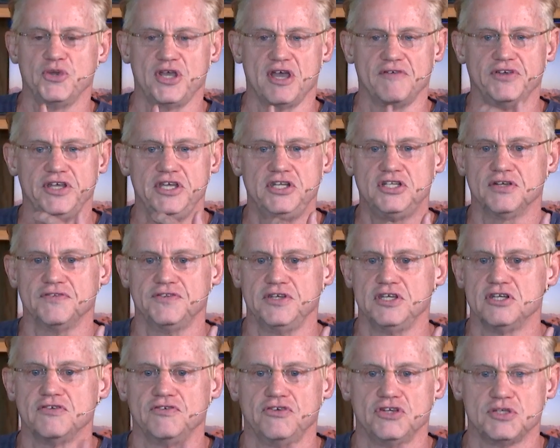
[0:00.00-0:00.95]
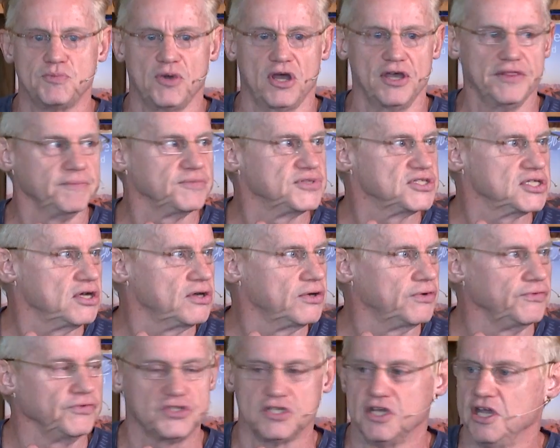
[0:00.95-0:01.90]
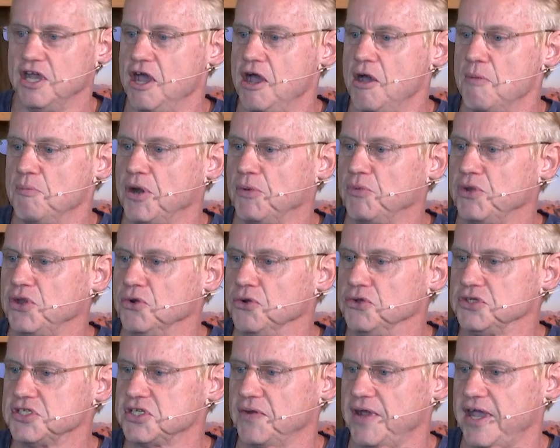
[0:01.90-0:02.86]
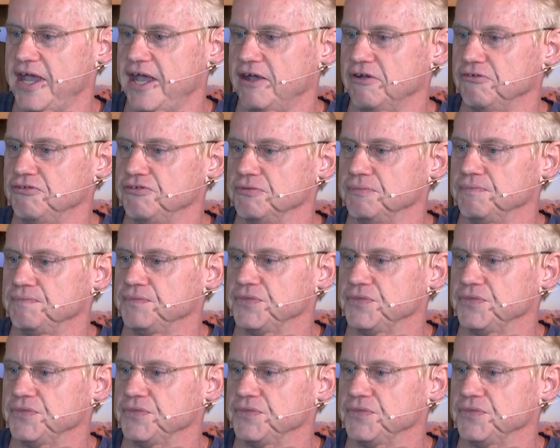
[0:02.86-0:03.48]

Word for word: we have each of the interviews by themselves, but we also have